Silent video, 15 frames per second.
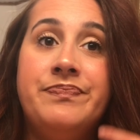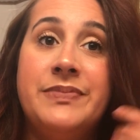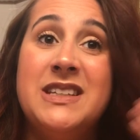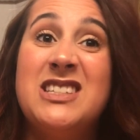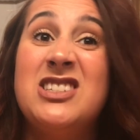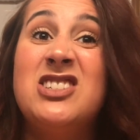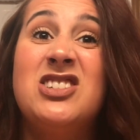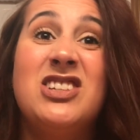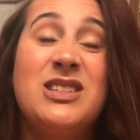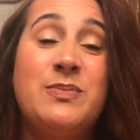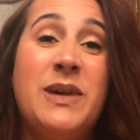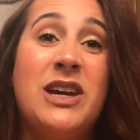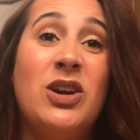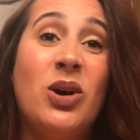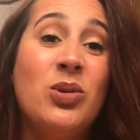This is just
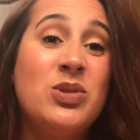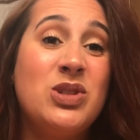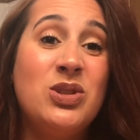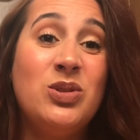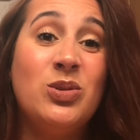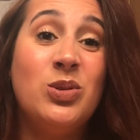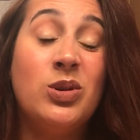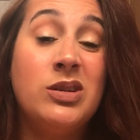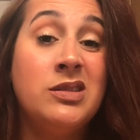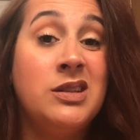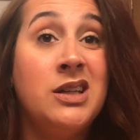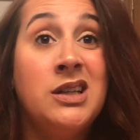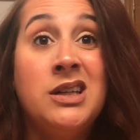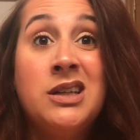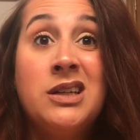my go-to
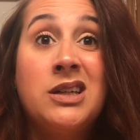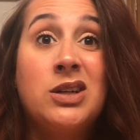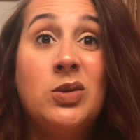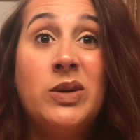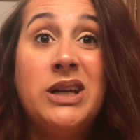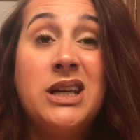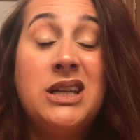quick